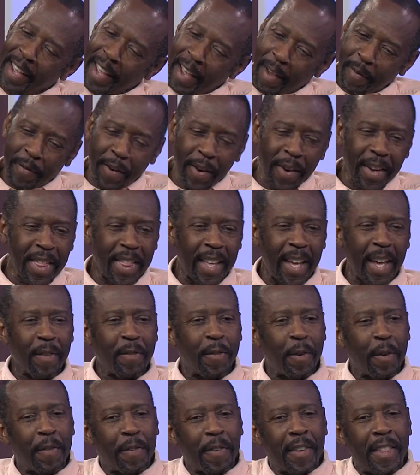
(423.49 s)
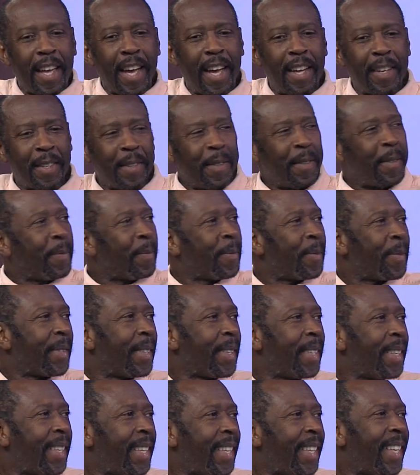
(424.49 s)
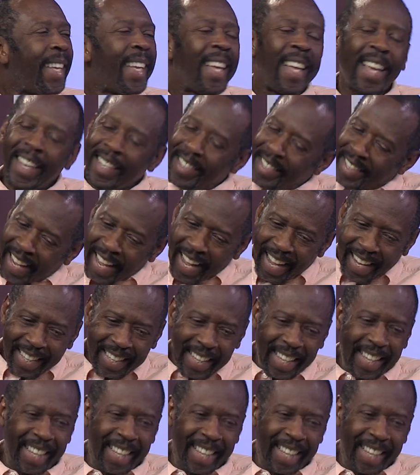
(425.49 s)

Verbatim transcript: I'm very thankful for this that. afternoon paid off for you. Then. Exactly,